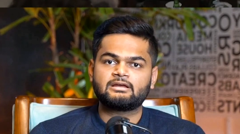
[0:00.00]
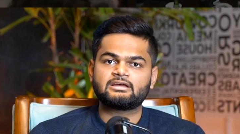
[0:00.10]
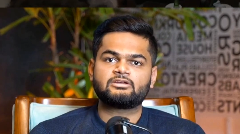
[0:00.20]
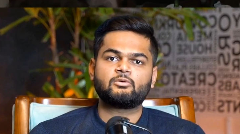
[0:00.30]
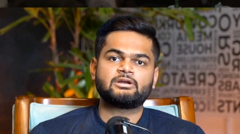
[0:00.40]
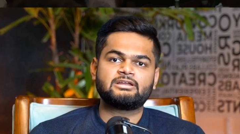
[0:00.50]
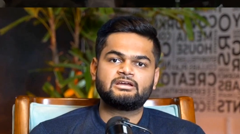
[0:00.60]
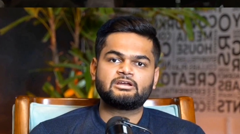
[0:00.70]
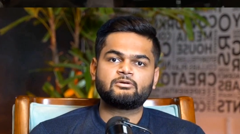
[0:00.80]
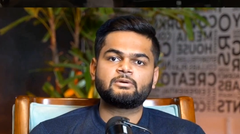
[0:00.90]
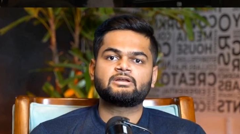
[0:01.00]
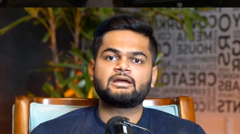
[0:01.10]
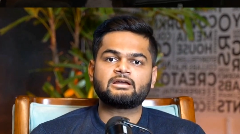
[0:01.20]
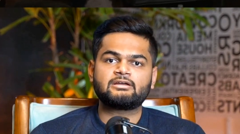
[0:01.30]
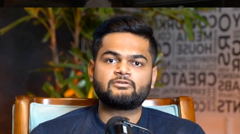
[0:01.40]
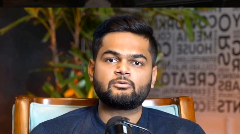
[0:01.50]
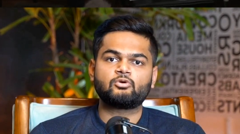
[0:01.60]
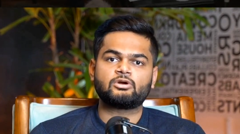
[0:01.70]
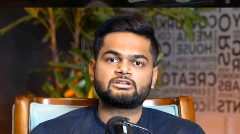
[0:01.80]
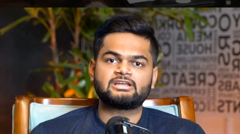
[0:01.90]
Here's what Indian government can learn from
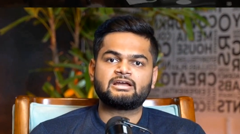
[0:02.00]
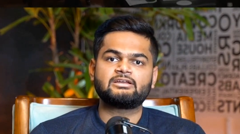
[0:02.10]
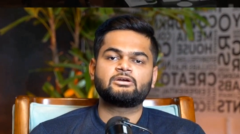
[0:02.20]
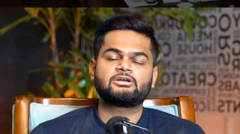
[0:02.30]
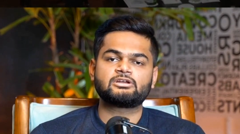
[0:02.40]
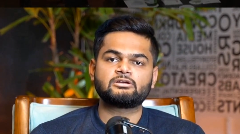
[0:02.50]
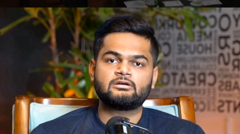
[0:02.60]
UK's AI integration.